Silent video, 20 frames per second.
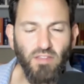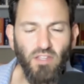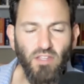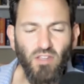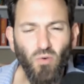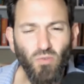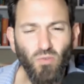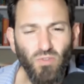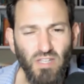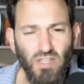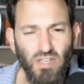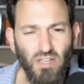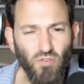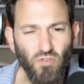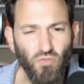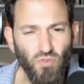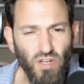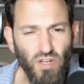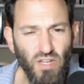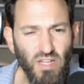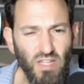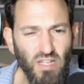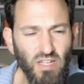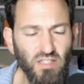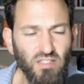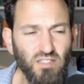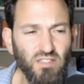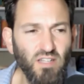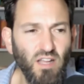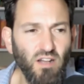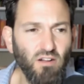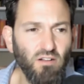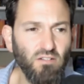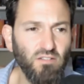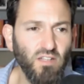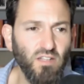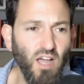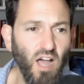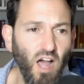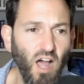The only ingredients that are
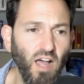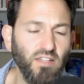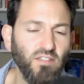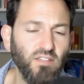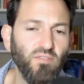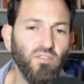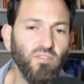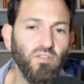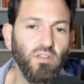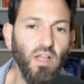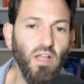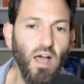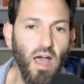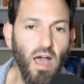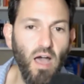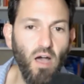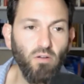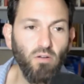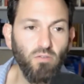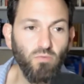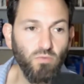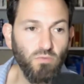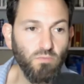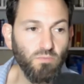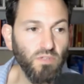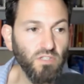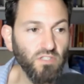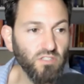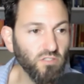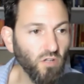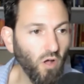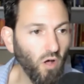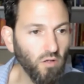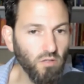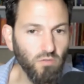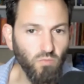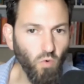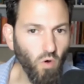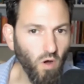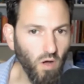kind of allowed would be salt
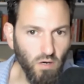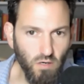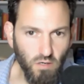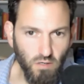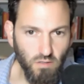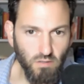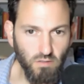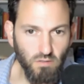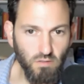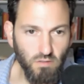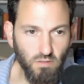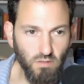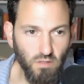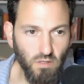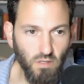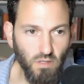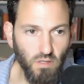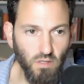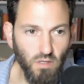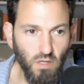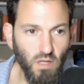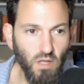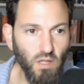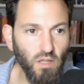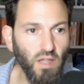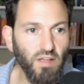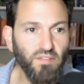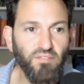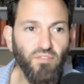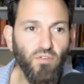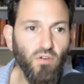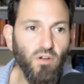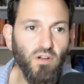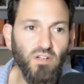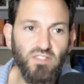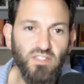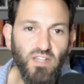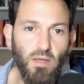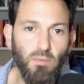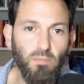and water. Like, for
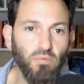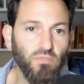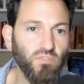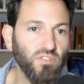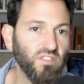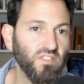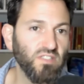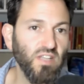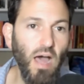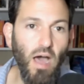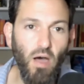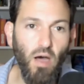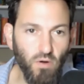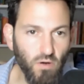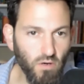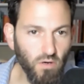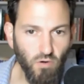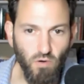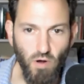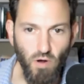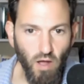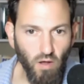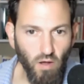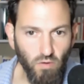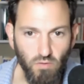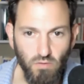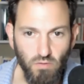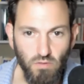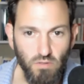example, sauerkraut.